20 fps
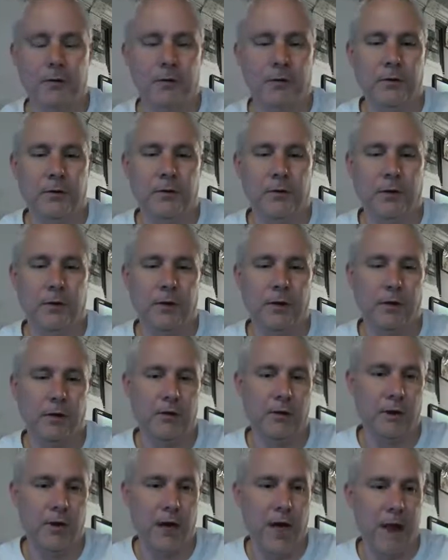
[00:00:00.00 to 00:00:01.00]
silly
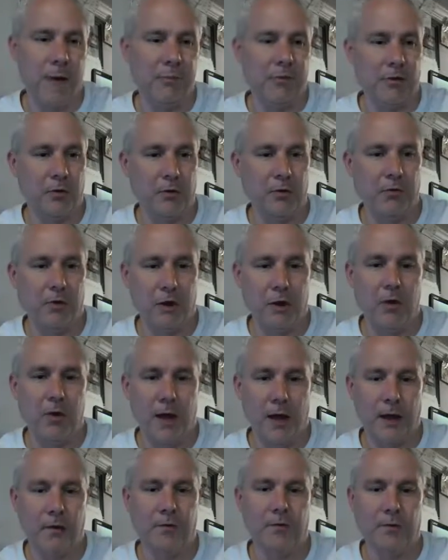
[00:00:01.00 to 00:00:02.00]
little adapters like
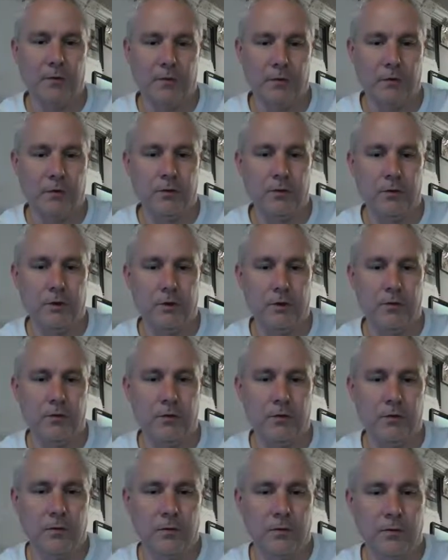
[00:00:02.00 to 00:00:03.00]
glasses and
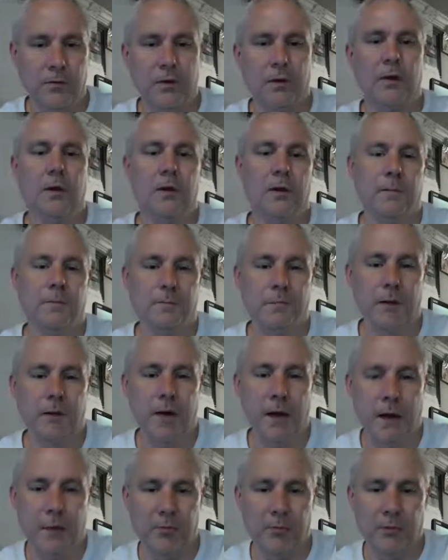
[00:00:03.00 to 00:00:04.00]
the
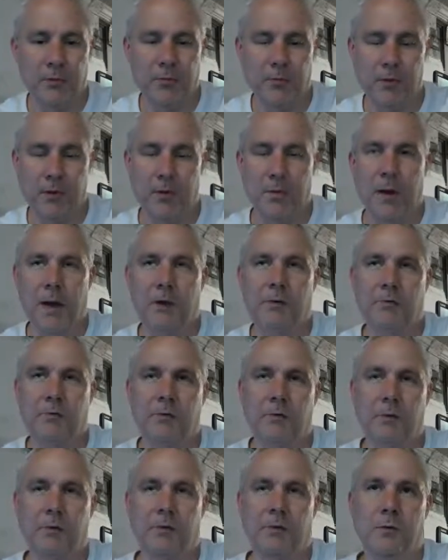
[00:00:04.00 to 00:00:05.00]
adapter for the Master
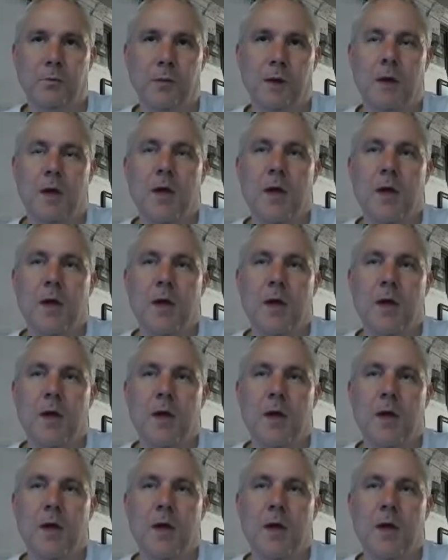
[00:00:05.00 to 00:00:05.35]
System, but